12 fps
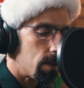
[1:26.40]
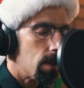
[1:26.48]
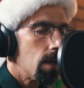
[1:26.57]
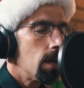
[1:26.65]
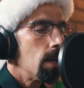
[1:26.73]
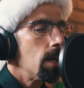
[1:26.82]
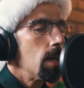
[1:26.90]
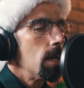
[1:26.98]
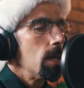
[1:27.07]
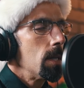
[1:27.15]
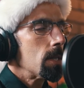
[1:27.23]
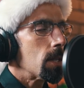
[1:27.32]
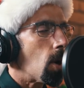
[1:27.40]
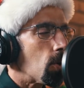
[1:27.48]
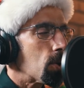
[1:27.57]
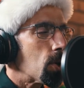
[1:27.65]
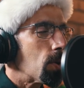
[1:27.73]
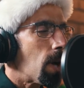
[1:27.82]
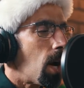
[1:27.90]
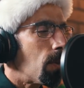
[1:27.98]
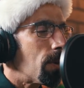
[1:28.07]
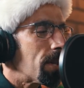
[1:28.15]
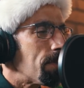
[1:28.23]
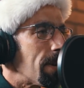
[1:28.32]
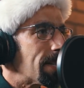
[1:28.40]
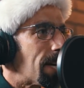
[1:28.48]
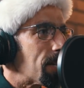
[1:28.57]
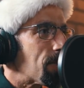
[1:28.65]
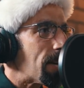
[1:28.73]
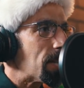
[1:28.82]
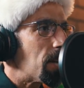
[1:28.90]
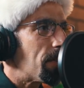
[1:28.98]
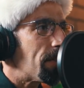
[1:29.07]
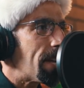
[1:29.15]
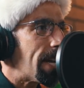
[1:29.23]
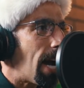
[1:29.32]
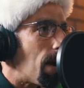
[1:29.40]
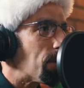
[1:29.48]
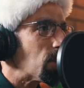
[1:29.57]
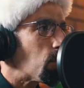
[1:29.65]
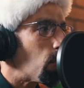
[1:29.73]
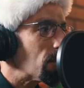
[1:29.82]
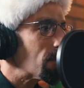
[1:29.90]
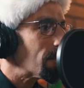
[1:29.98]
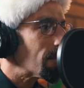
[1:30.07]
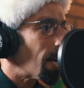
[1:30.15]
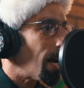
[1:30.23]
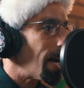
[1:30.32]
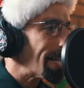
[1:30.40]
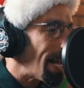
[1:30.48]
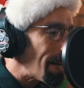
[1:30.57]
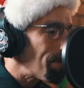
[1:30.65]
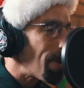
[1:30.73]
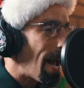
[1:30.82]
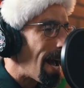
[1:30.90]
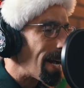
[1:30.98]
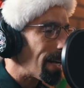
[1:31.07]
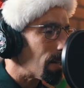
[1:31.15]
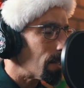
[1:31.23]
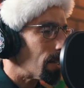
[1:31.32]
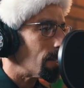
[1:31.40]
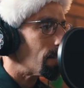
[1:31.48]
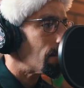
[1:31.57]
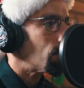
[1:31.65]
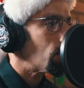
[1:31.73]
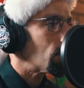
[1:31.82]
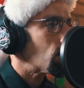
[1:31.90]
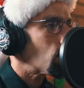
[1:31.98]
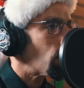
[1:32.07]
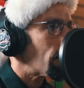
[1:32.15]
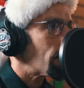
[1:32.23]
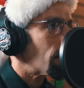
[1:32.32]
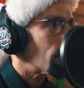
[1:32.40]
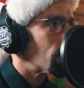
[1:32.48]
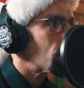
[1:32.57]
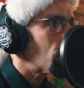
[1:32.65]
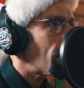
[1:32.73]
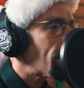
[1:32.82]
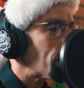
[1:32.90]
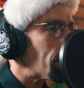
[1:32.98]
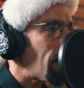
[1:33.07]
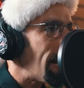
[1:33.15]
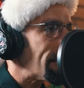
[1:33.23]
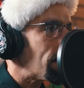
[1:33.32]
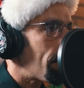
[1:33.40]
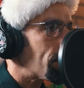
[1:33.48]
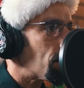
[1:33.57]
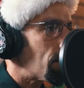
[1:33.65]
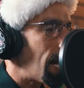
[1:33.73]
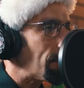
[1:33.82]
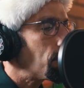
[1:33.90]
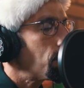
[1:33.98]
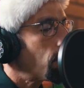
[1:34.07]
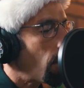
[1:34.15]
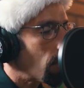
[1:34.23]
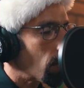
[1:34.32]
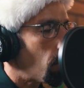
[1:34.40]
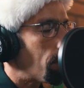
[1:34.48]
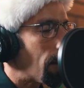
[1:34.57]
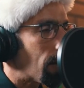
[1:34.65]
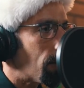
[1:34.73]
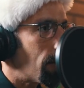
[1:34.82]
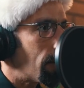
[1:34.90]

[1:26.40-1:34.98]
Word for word: and to go through it all with me is our Director of E-Commerce, once again back, uh, was with our Chief Compliance Officer not too long ago, Margaret